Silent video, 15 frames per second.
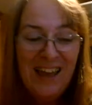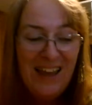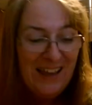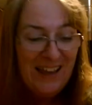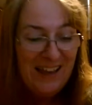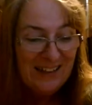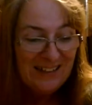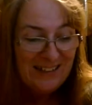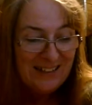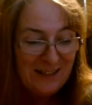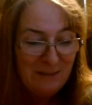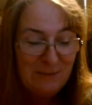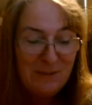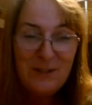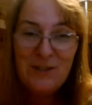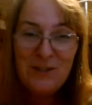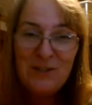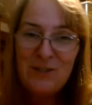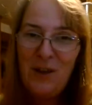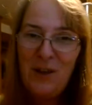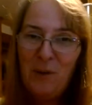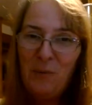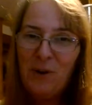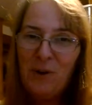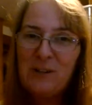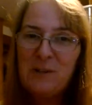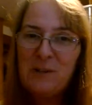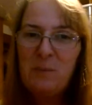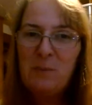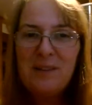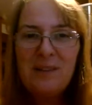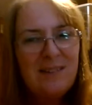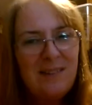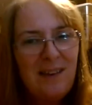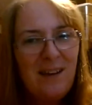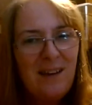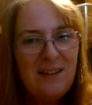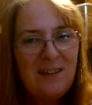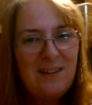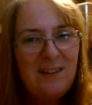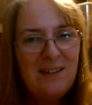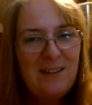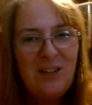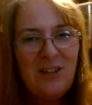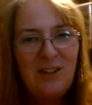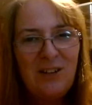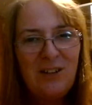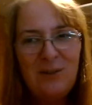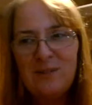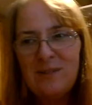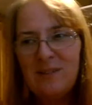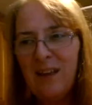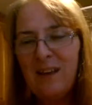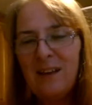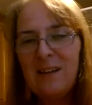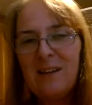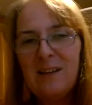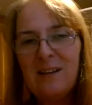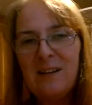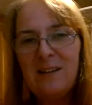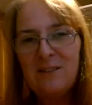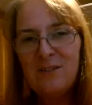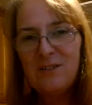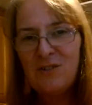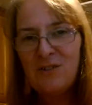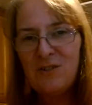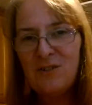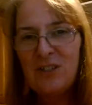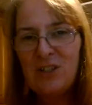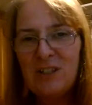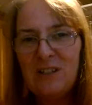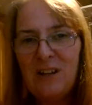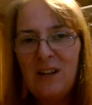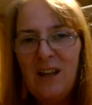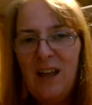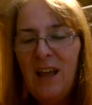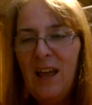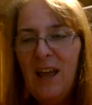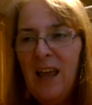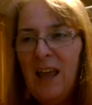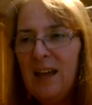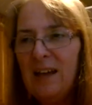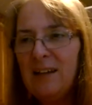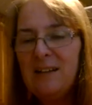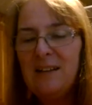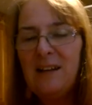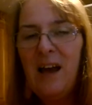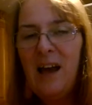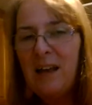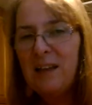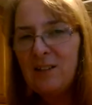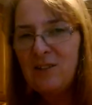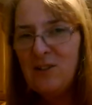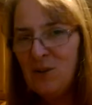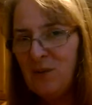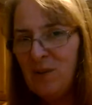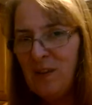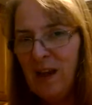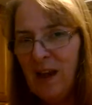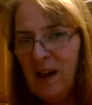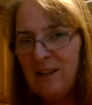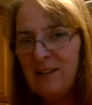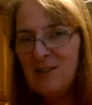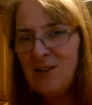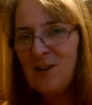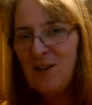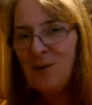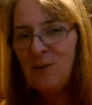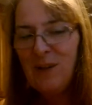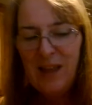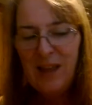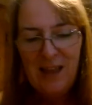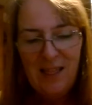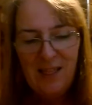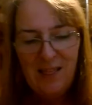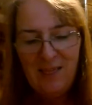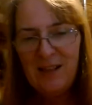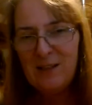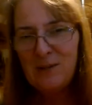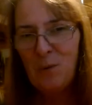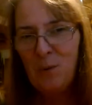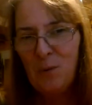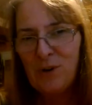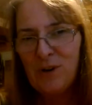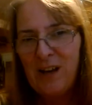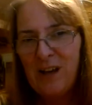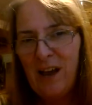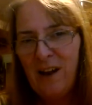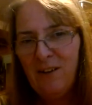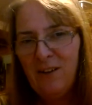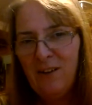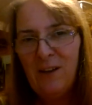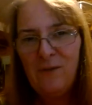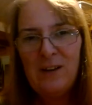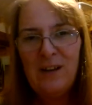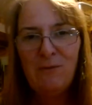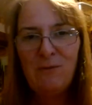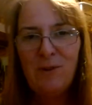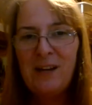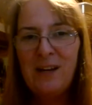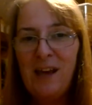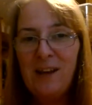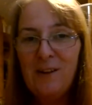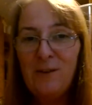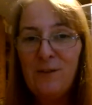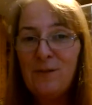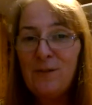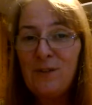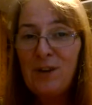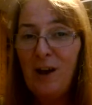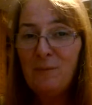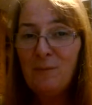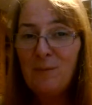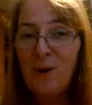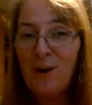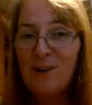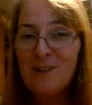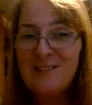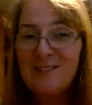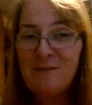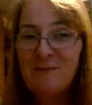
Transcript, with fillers: And um, so that works. But say I needed to use like an astringent, and I could do that. So these will work out if I run out of cotton balls.